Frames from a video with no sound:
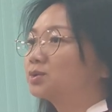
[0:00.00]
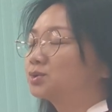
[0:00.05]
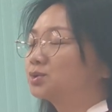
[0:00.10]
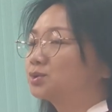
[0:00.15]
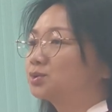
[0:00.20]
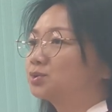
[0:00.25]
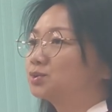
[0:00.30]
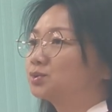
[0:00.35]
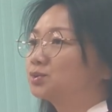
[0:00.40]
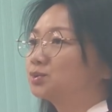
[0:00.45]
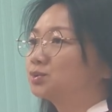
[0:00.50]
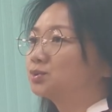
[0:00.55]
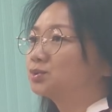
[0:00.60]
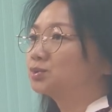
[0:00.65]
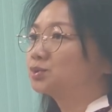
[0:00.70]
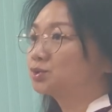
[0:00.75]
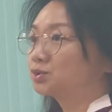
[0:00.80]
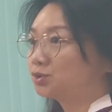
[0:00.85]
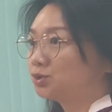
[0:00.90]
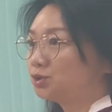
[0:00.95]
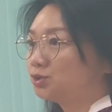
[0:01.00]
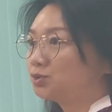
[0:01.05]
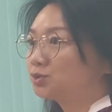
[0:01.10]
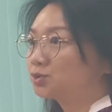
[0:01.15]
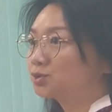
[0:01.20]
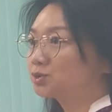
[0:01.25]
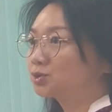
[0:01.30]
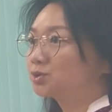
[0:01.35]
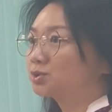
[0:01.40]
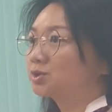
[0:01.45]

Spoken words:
to use,